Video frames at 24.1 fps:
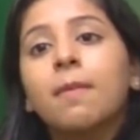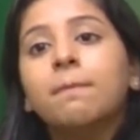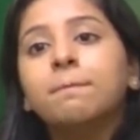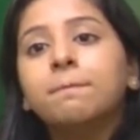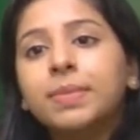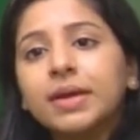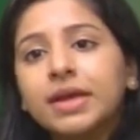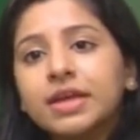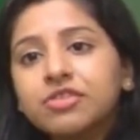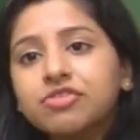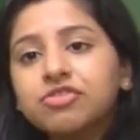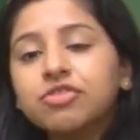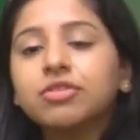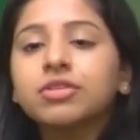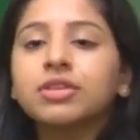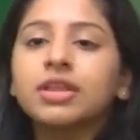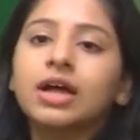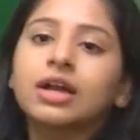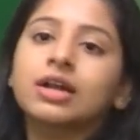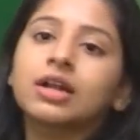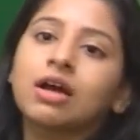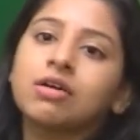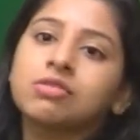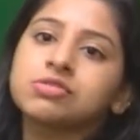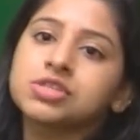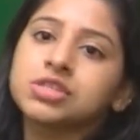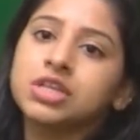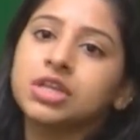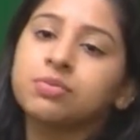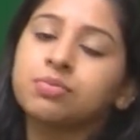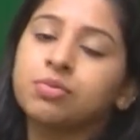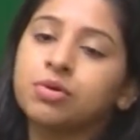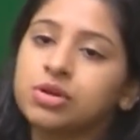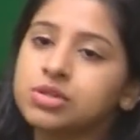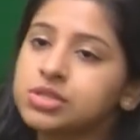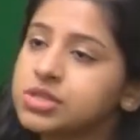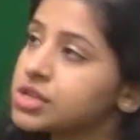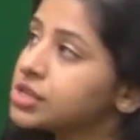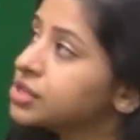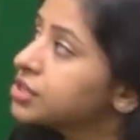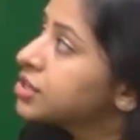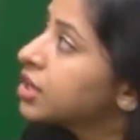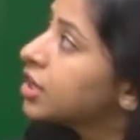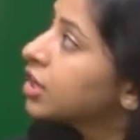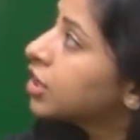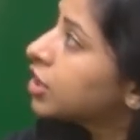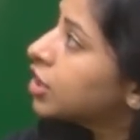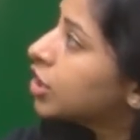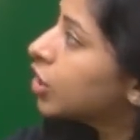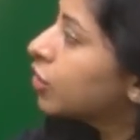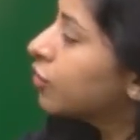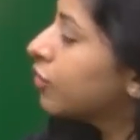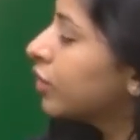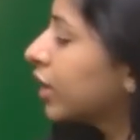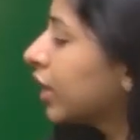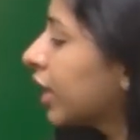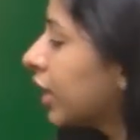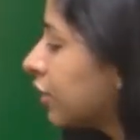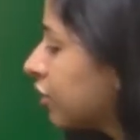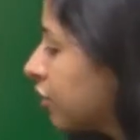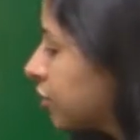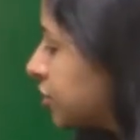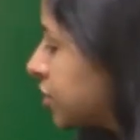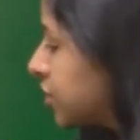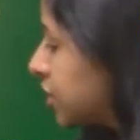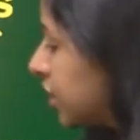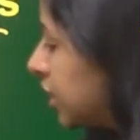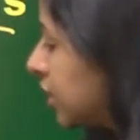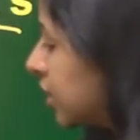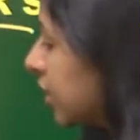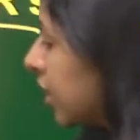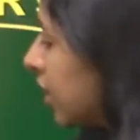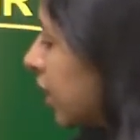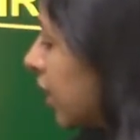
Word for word: Based on that counseling process, you will get your seat